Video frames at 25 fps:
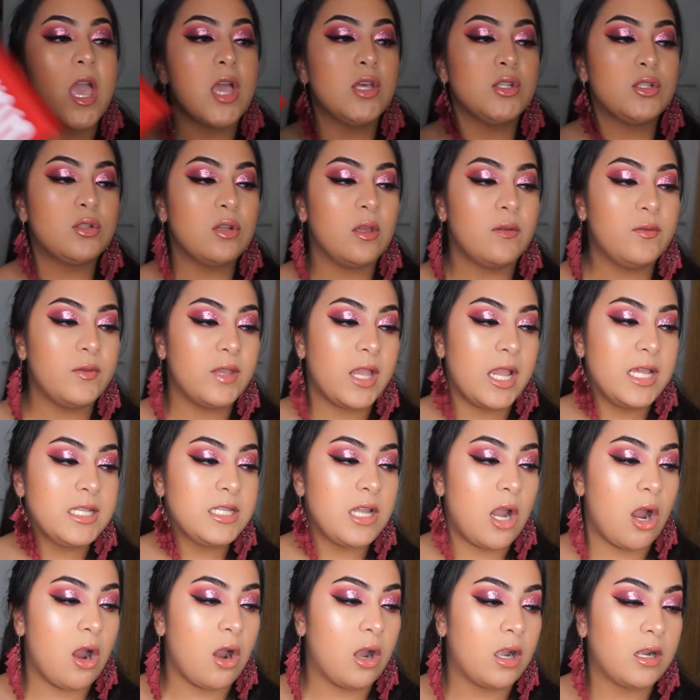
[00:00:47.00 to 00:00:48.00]
So if you guys
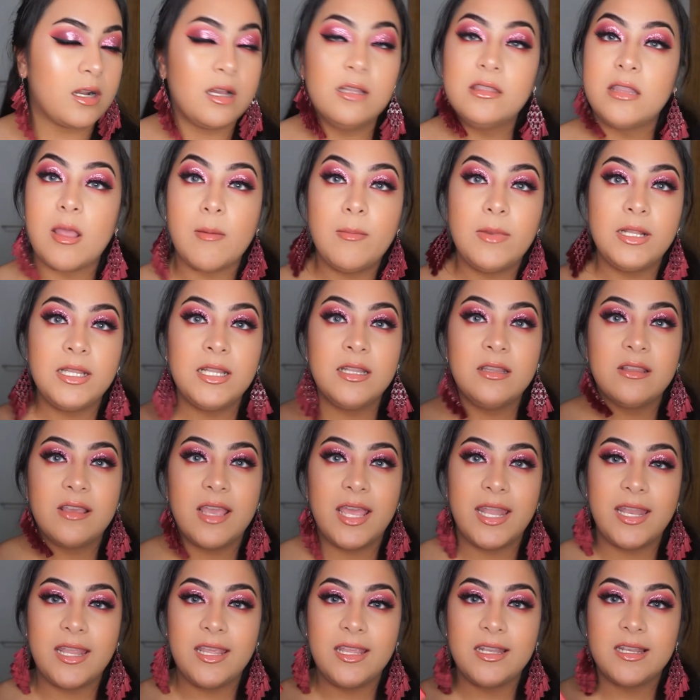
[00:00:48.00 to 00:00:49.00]
are contemplating to
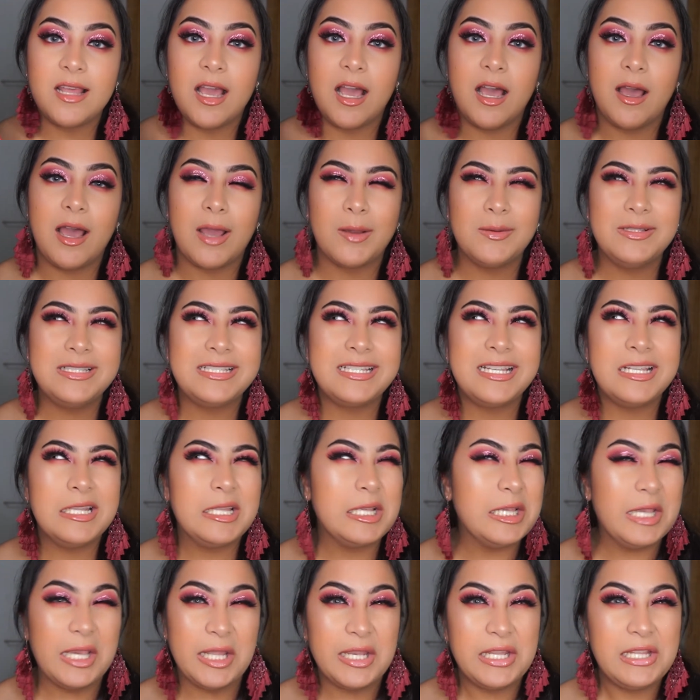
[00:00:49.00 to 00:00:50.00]
get it, I would say
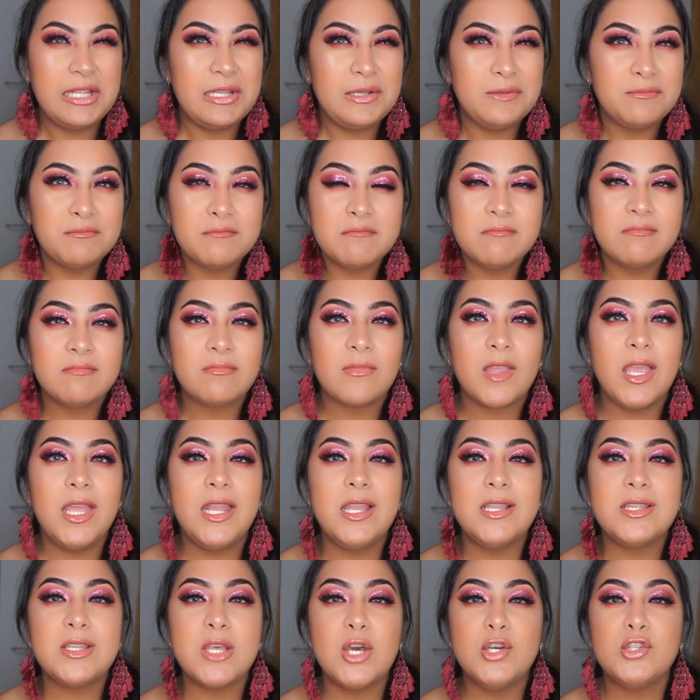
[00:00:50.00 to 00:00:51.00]
like get it. It
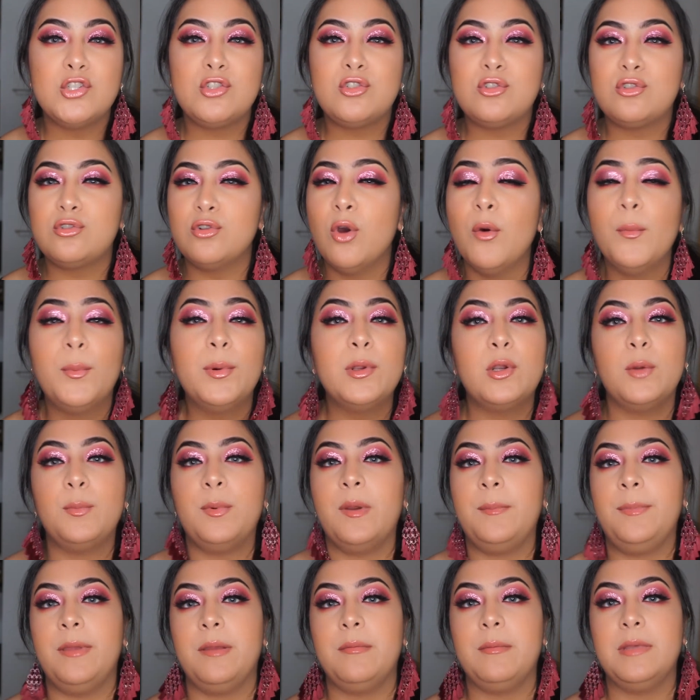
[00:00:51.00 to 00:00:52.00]
is super
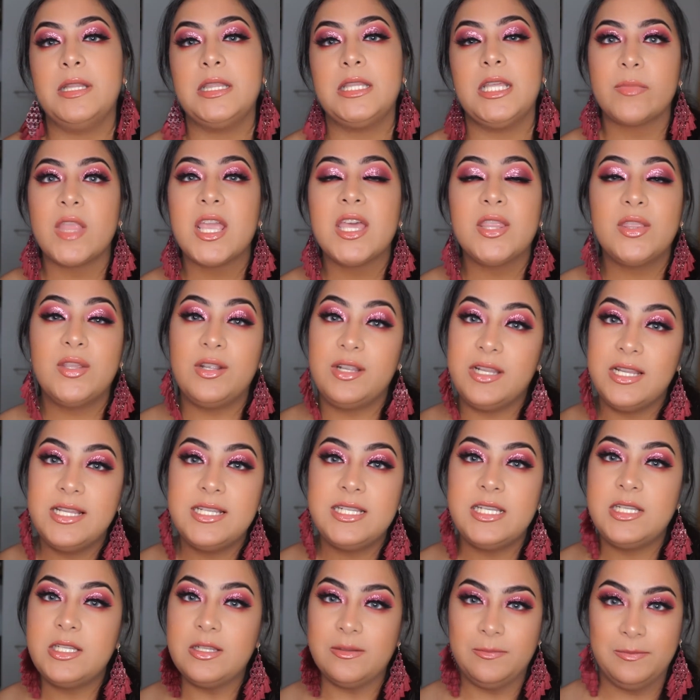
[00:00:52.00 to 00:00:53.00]
duper pigmented. They're
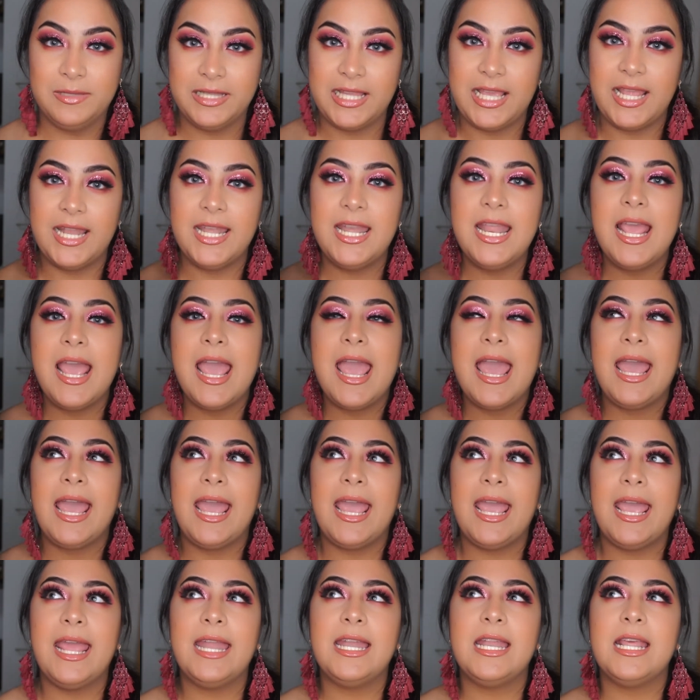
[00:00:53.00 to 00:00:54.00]
easy to blend.
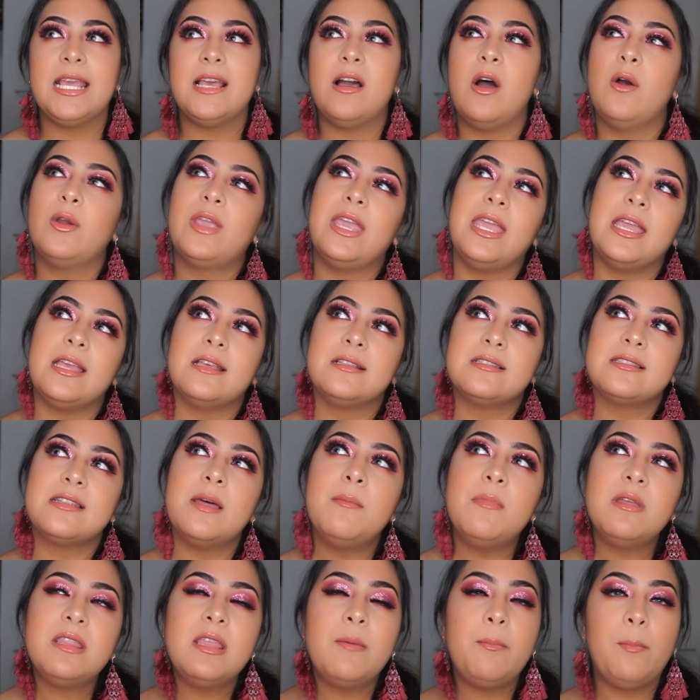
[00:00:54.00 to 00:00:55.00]
And okay,
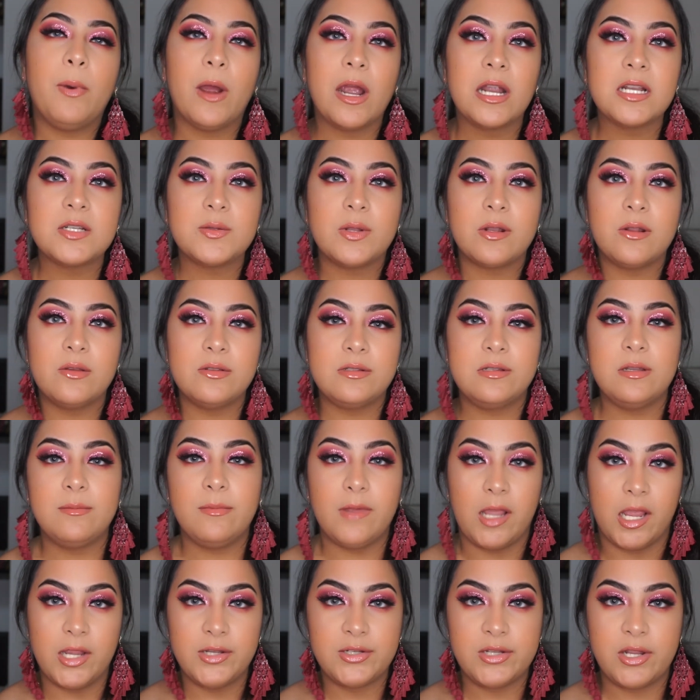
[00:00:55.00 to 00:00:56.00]
some of the parts when I was doing
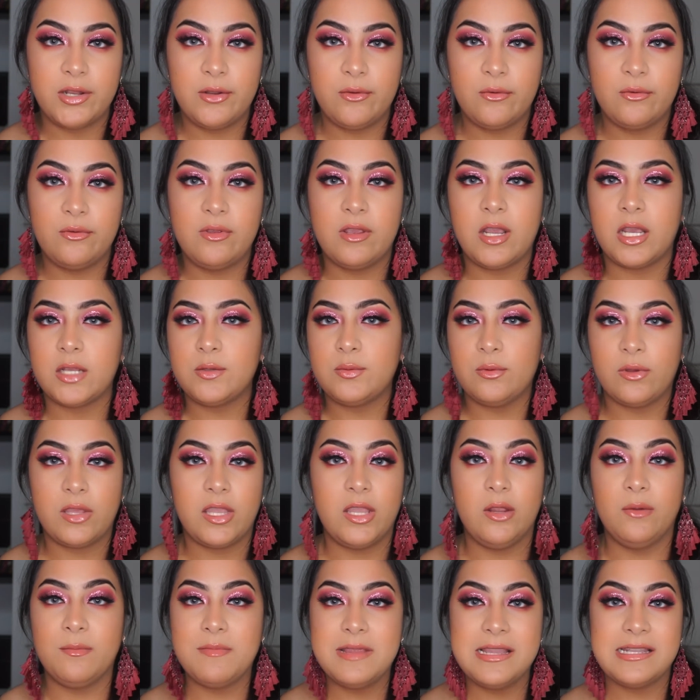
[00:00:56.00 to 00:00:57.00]
my eyeshadow, you guys will
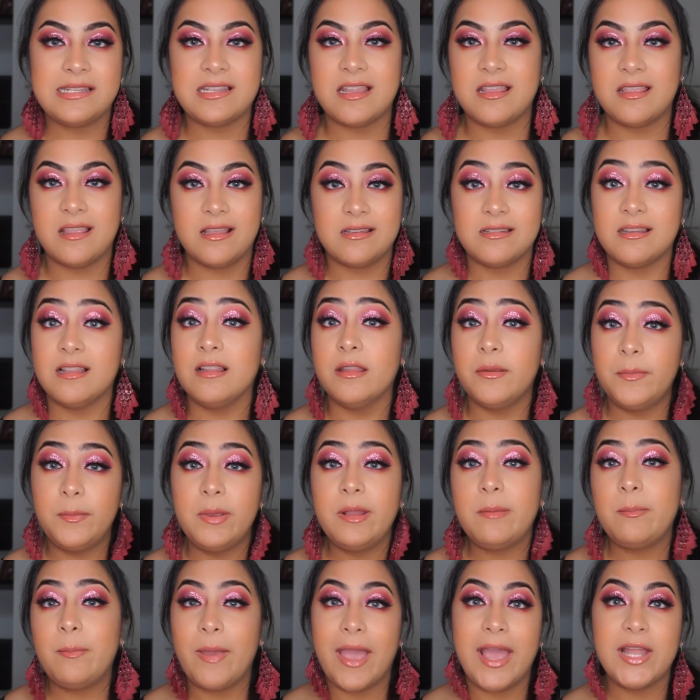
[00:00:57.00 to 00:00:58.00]
hear me say that it's a little
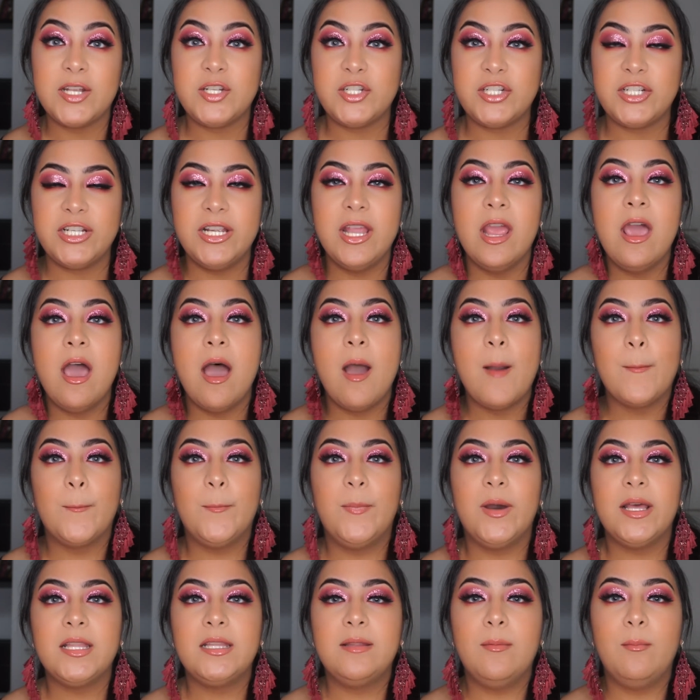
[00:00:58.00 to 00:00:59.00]
bit patchy,
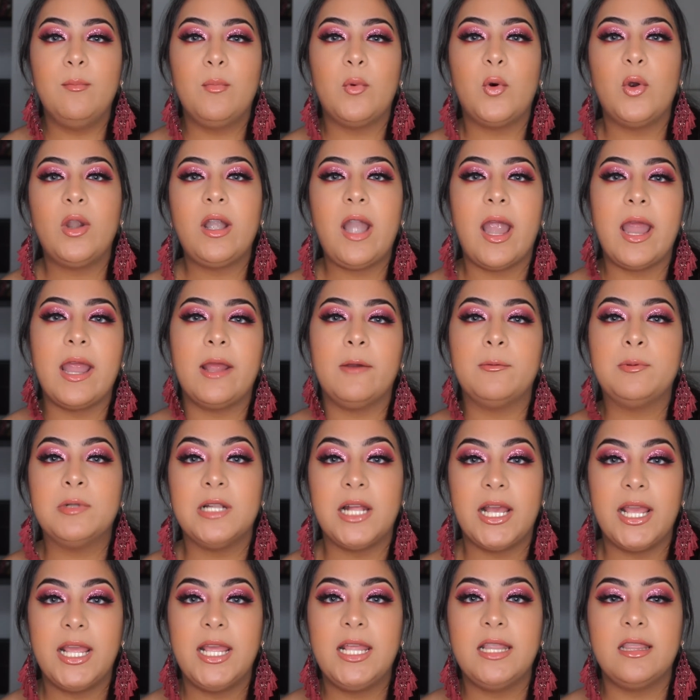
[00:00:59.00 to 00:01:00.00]
but the more I
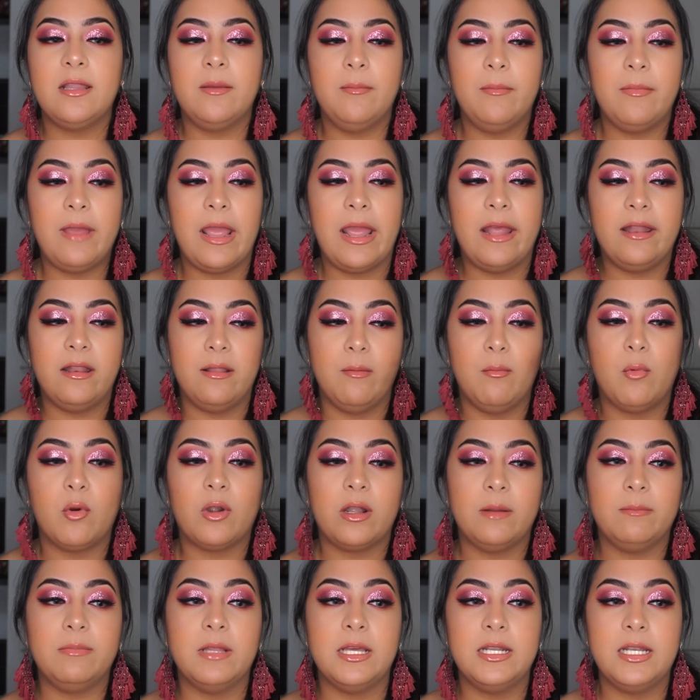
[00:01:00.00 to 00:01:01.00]
apply it and the more
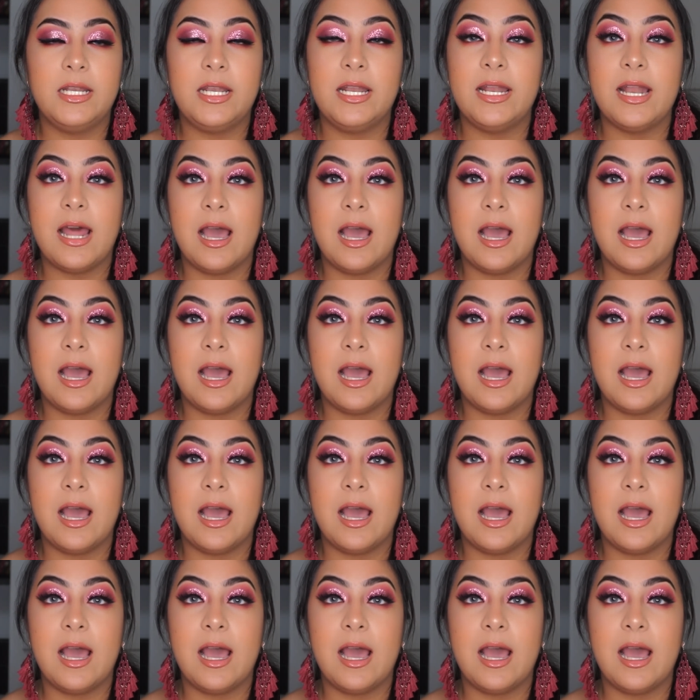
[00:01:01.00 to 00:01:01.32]
I blended it